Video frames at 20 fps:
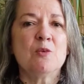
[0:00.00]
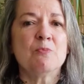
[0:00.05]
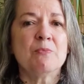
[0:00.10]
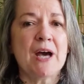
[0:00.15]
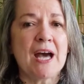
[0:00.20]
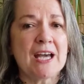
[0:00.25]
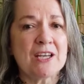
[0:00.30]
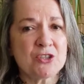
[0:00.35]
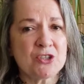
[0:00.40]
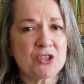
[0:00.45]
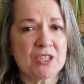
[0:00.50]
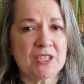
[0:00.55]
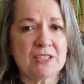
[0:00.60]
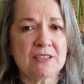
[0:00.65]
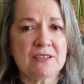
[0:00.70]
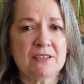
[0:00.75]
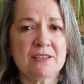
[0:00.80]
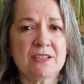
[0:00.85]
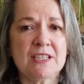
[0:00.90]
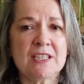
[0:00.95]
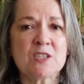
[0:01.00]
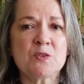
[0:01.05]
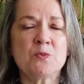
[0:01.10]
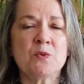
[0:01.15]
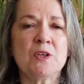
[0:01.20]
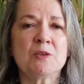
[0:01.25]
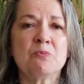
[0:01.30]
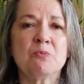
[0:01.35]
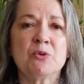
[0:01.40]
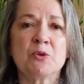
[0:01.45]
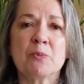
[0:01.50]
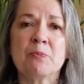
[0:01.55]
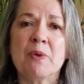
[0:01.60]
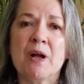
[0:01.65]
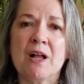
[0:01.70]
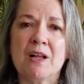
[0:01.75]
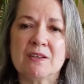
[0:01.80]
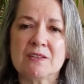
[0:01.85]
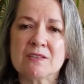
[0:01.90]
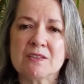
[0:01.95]
Passion is what
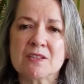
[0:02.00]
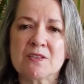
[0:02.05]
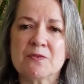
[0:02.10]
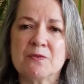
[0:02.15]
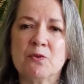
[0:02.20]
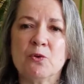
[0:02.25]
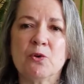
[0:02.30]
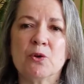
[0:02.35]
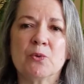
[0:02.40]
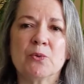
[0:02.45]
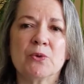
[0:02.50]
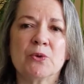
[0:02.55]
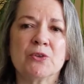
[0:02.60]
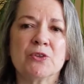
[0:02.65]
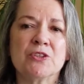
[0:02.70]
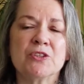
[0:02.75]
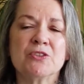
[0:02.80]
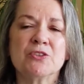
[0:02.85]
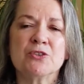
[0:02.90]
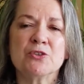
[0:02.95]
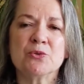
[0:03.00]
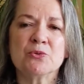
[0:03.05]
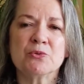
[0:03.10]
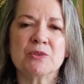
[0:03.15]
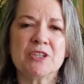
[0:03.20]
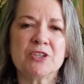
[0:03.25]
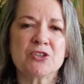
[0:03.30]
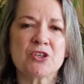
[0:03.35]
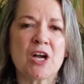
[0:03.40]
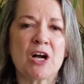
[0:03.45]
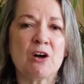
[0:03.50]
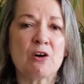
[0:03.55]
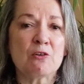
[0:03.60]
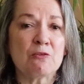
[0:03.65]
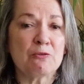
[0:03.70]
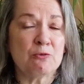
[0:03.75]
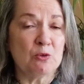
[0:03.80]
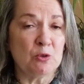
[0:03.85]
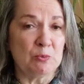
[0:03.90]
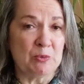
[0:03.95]
propels us forward to reach our
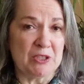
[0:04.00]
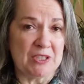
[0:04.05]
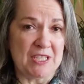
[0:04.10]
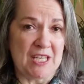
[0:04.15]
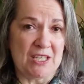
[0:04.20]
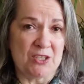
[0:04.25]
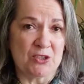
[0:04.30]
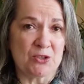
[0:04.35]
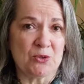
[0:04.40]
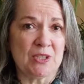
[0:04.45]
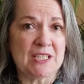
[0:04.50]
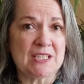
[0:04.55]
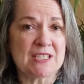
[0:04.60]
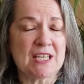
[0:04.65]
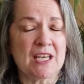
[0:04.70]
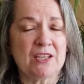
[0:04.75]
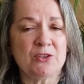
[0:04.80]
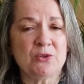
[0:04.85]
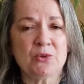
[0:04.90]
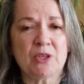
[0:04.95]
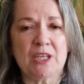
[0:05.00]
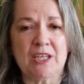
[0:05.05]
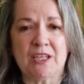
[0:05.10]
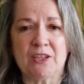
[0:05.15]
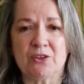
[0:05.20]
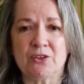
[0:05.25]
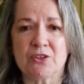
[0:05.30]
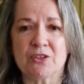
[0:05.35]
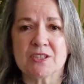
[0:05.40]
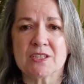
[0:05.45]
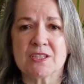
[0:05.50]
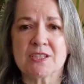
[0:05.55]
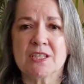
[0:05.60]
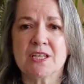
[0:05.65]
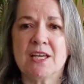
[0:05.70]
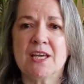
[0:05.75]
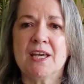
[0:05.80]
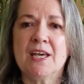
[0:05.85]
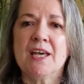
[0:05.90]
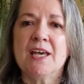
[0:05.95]
full potential as educators
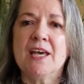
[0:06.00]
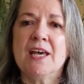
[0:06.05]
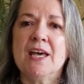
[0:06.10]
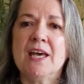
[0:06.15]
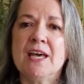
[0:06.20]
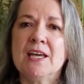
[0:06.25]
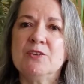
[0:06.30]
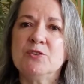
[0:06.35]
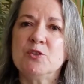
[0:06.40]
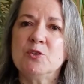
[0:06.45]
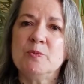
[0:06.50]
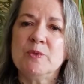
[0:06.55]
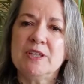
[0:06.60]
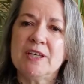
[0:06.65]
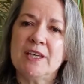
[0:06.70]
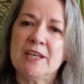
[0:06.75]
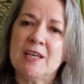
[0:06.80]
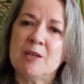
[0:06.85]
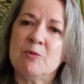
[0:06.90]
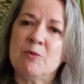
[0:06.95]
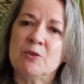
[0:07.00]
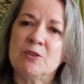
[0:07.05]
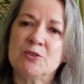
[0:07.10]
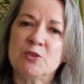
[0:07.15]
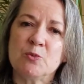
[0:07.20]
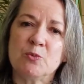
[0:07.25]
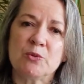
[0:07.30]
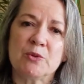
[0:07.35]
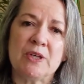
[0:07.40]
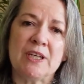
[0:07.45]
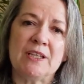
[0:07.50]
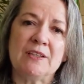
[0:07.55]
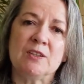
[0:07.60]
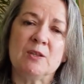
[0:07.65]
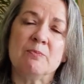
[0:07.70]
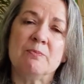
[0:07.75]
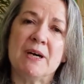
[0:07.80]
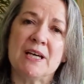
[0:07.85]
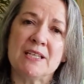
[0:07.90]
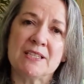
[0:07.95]
and to be able to bring
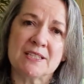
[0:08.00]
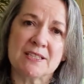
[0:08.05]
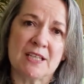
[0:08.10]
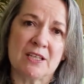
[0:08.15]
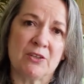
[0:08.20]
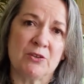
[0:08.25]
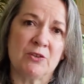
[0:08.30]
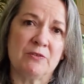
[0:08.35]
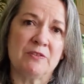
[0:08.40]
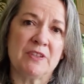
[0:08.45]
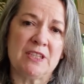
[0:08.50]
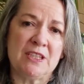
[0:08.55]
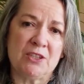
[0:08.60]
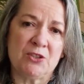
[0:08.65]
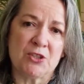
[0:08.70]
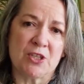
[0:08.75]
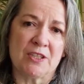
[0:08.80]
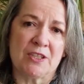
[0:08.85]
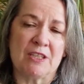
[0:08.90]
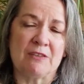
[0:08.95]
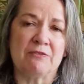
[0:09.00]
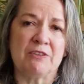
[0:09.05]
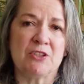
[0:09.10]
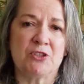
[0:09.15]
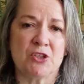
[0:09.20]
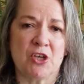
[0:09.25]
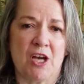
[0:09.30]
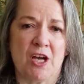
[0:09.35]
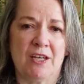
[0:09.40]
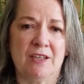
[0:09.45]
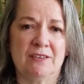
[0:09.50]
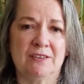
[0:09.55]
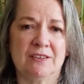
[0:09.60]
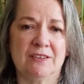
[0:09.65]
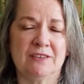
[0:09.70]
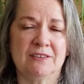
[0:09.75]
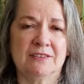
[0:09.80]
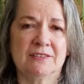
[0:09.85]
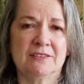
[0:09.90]
the best out of each and every child.